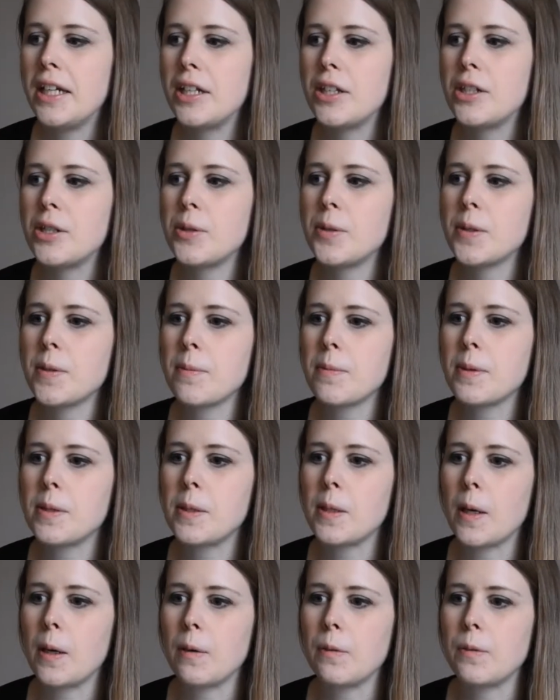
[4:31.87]
do some
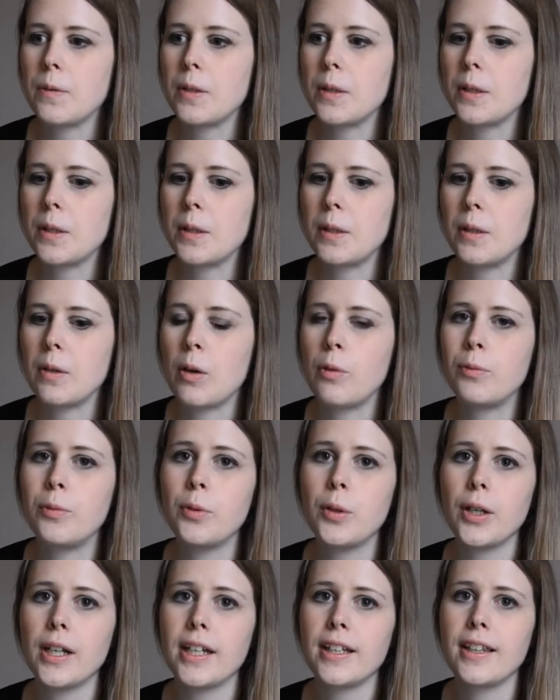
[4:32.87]
stuff to
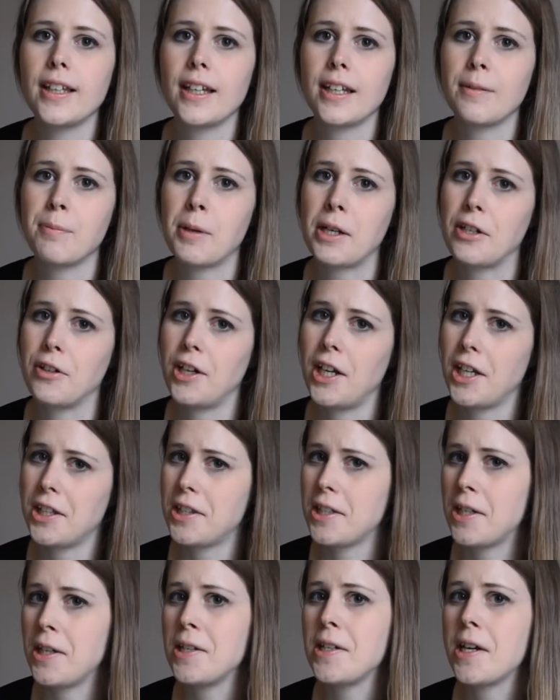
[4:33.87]
avoid, like bring your
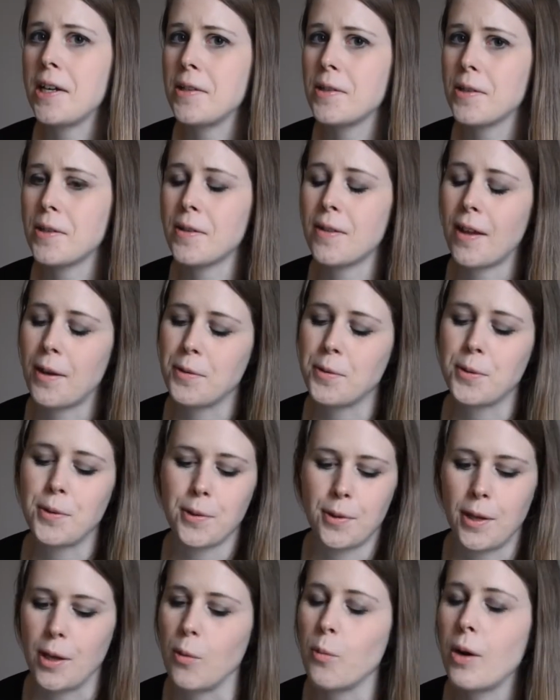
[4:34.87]
hand sanitizer and that sort
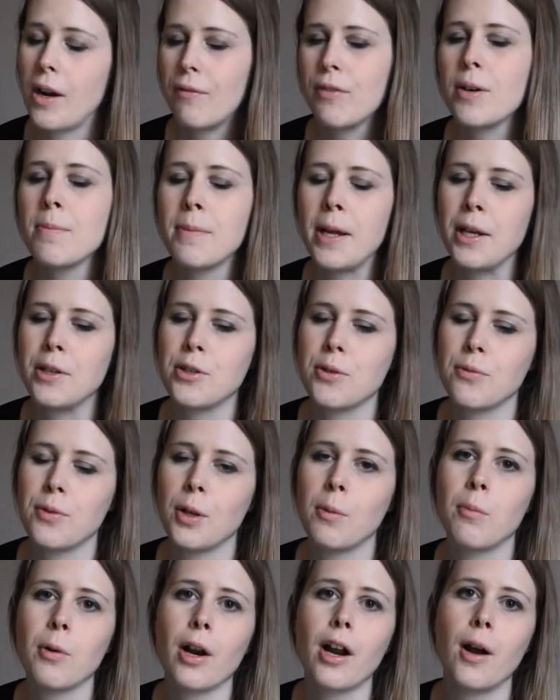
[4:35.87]
of thing, whatever makes you
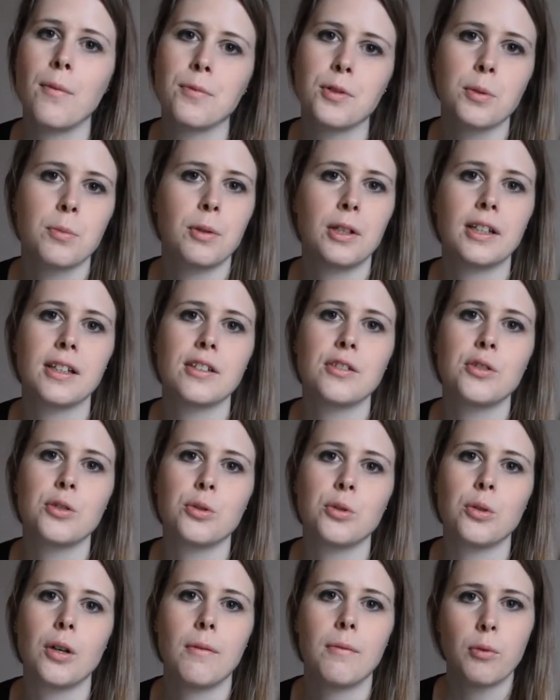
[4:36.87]
feel more comfortable
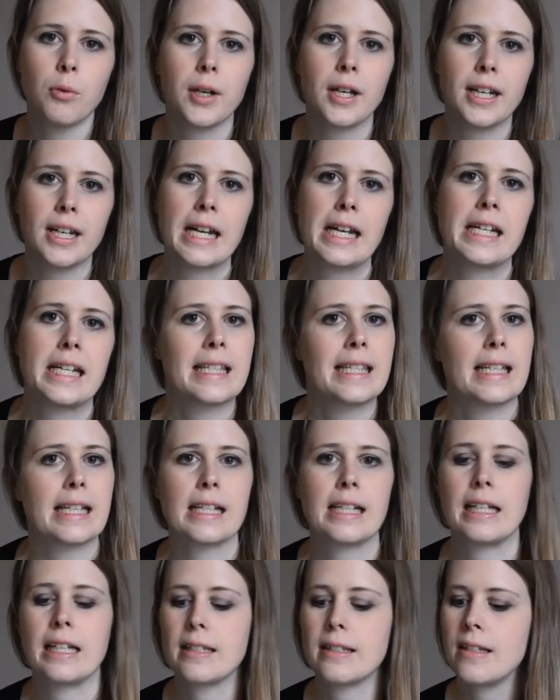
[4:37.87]
to avoid any
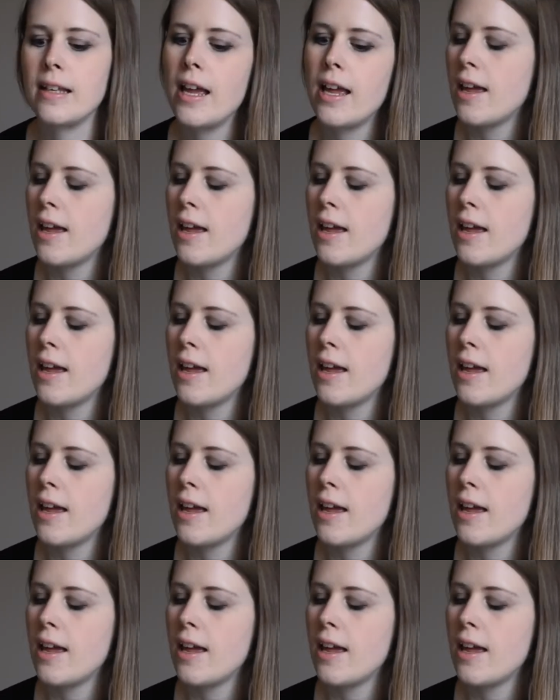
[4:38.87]
sickness,